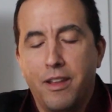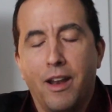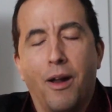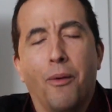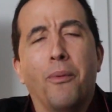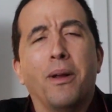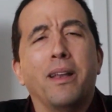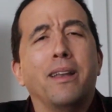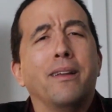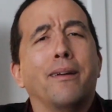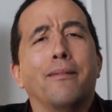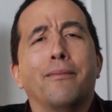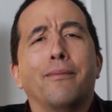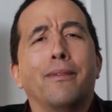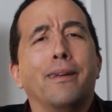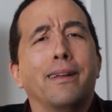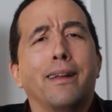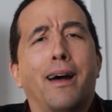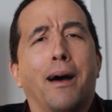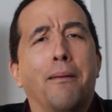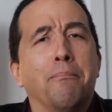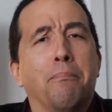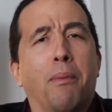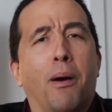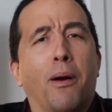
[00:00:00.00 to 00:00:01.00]
You know, when you read
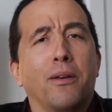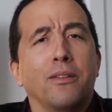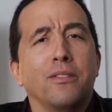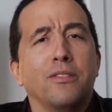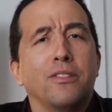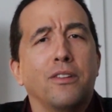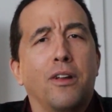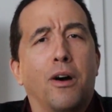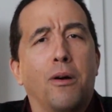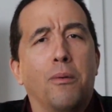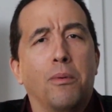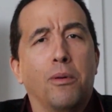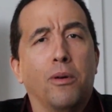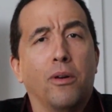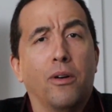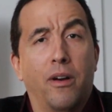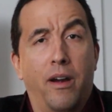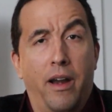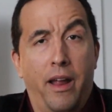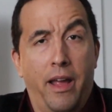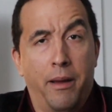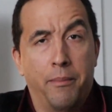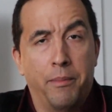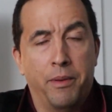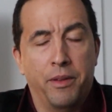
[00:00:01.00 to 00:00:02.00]
on Barnes & Noble
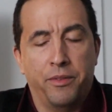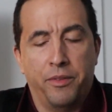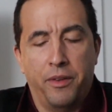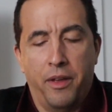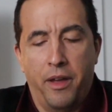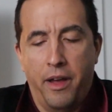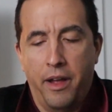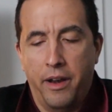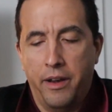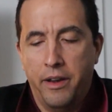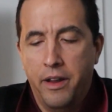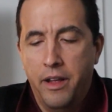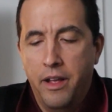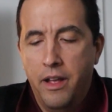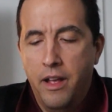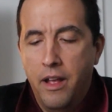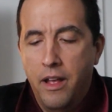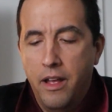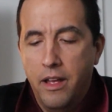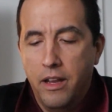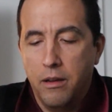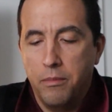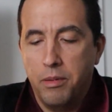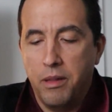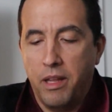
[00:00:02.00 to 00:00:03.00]
or Amazon,
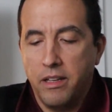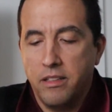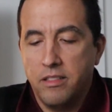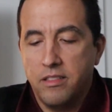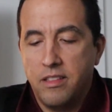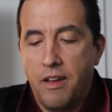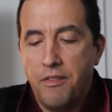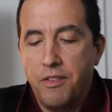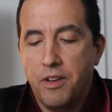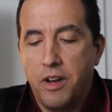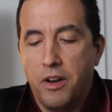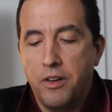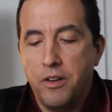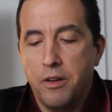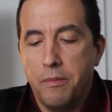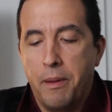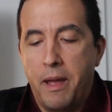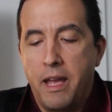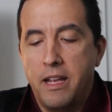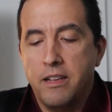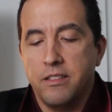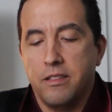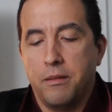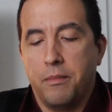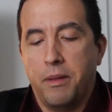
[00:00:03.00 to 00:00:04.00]
it'll be, like, 700
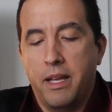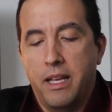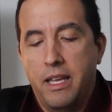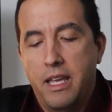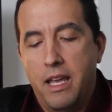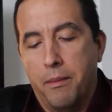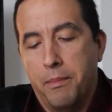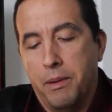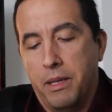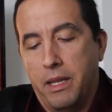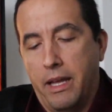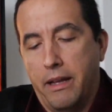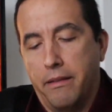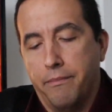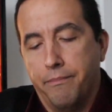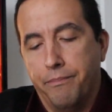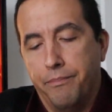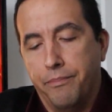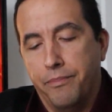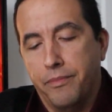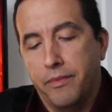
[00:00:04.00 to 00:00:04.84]
pages. I'm like, yeah, but, like,